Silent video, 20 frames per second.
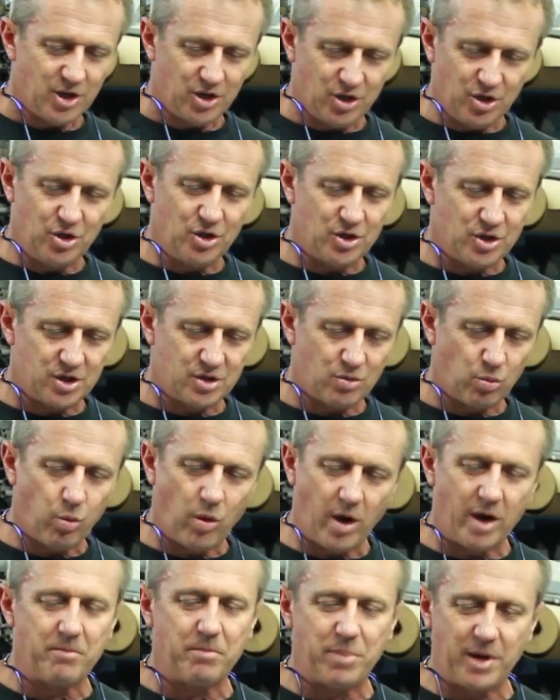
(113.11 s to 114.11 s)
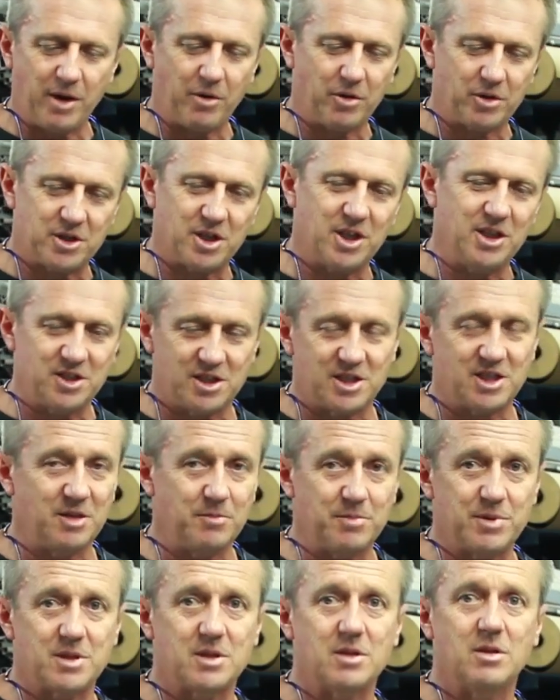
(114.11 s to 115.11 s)
use one pair of tin
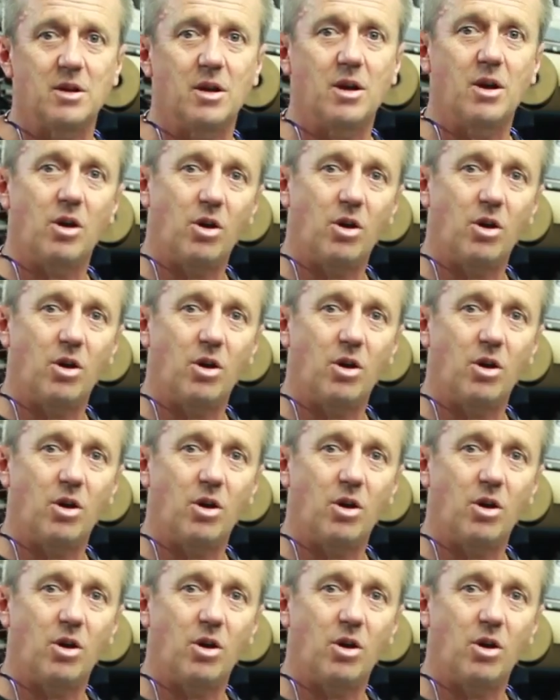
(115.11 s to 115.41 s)
snips